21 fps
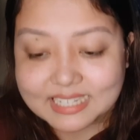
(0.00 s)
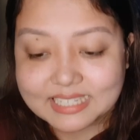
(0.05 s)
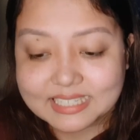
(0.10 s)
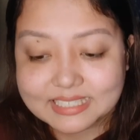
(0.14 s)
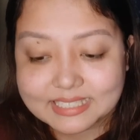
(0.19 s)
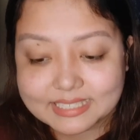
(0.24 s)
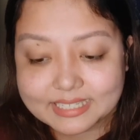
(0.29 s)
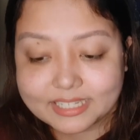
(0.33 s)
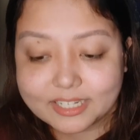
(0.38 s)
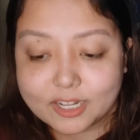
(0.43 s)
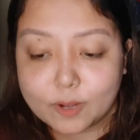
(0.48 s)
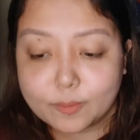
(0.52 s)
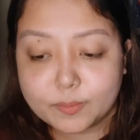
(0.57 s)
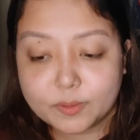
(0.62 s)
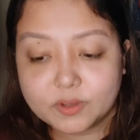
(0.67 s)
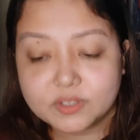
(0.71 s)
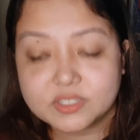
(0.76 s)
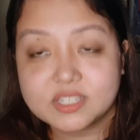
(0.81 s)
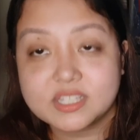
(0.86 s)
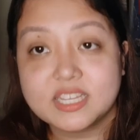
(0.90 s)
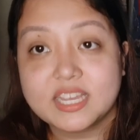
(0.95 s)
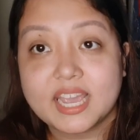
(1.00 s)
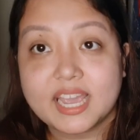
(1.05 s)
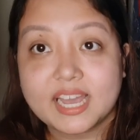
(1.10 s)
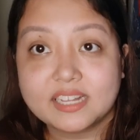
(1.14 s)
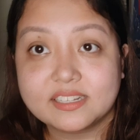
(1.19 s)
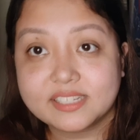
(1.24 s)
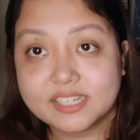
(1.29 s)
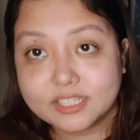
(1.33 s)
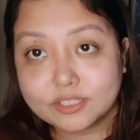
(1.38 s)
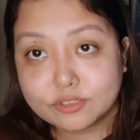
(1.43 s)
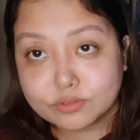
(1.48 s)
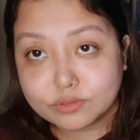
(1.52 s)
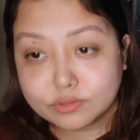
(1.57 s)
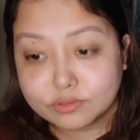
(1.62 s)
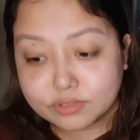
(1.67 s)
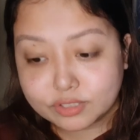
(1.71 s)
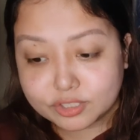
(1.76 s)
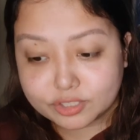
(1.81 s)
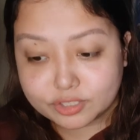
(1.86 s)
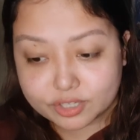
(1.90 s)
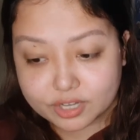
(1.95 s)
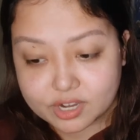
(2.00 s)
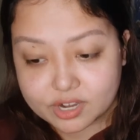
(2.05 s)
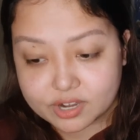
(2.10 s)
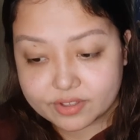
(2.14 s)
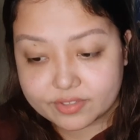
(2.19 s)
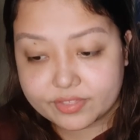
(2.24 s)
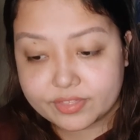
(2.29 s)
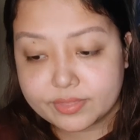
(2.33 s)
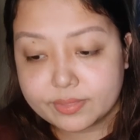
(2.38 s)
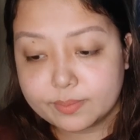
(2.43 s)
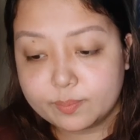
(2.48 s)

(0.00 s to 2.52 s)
still oppose the alien rule on Earth,